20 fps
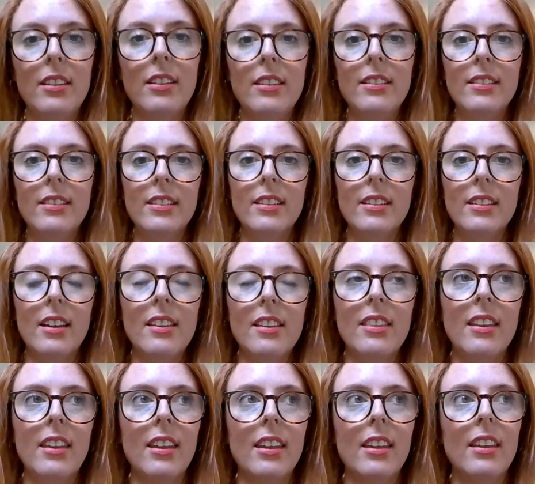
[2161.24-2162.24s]
And I
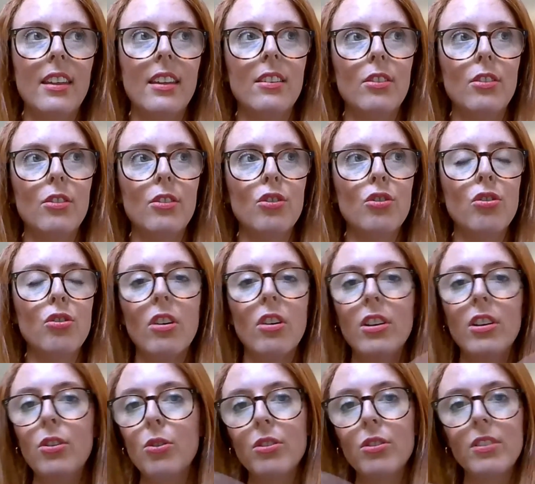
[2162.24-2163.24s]
think
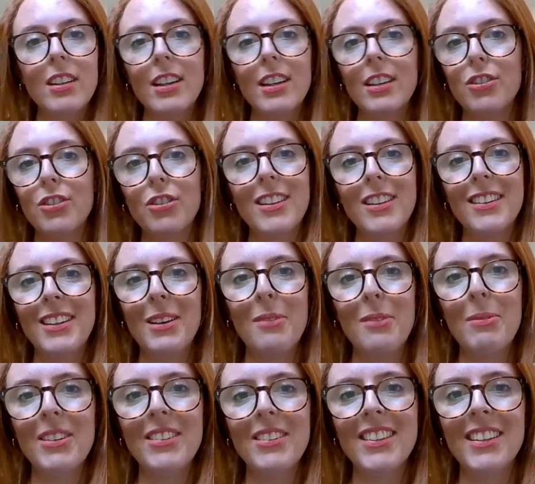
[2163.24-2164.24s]
try not to get stressed
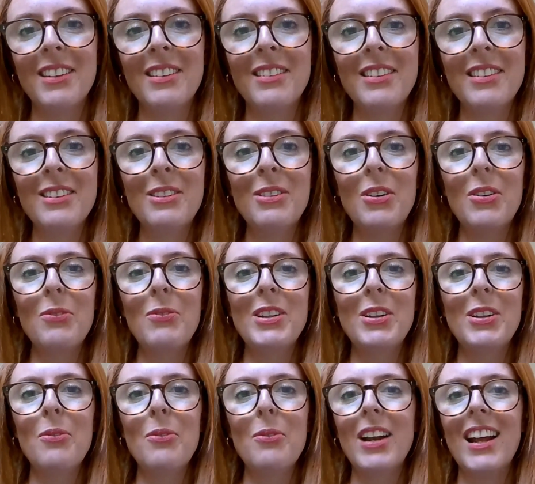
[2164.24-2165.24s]
out about it, because
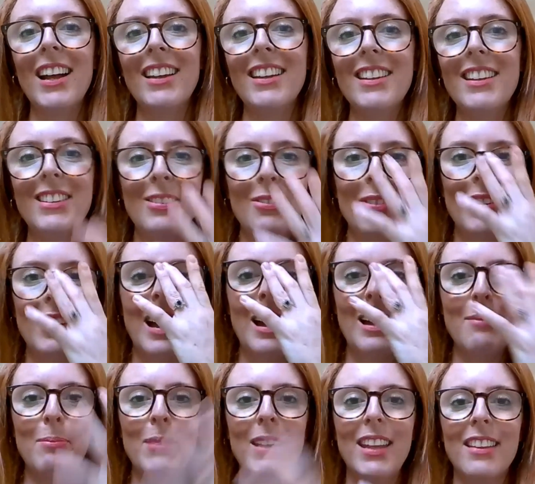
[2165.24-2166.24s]
we don't want to add it to
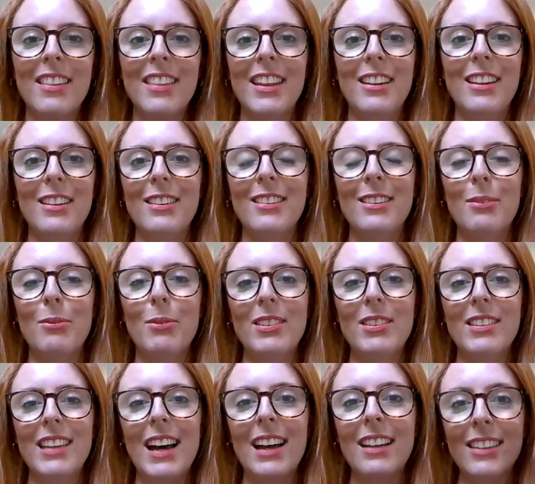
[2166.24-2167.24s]
be a thing that
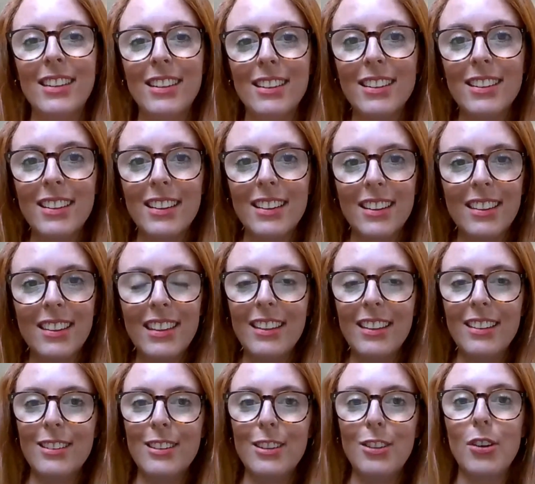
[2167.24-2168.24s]
someone's adding to the
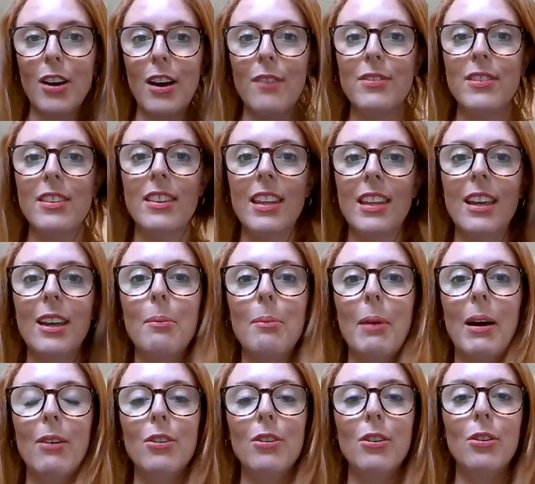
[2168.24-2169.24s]
things that you have to think
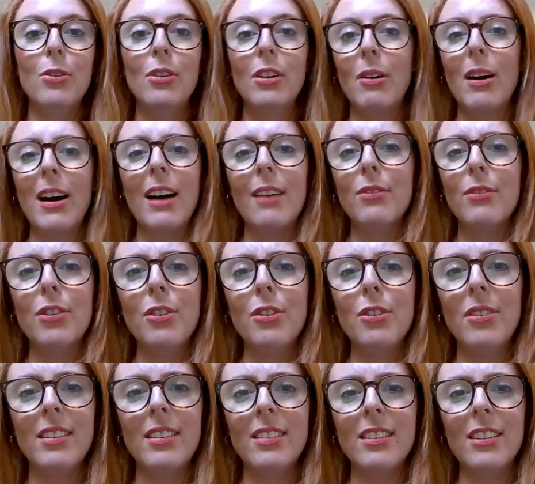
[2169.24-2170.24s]
about, and oh no, I have to
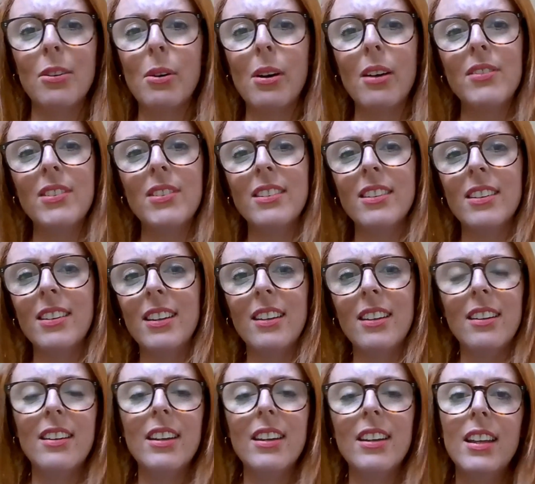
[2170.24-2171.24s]
do this, and oh, I haven't done
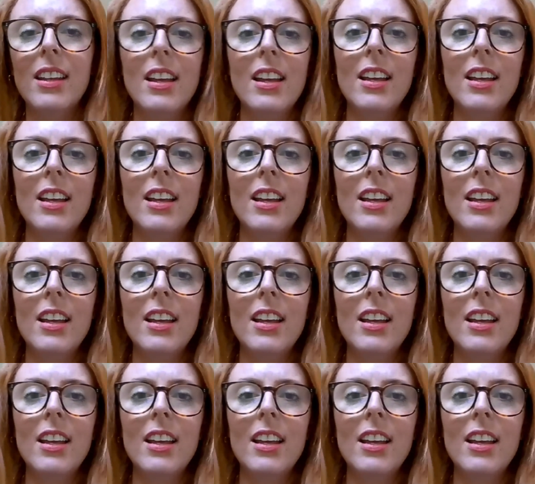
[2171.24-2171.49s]
it. And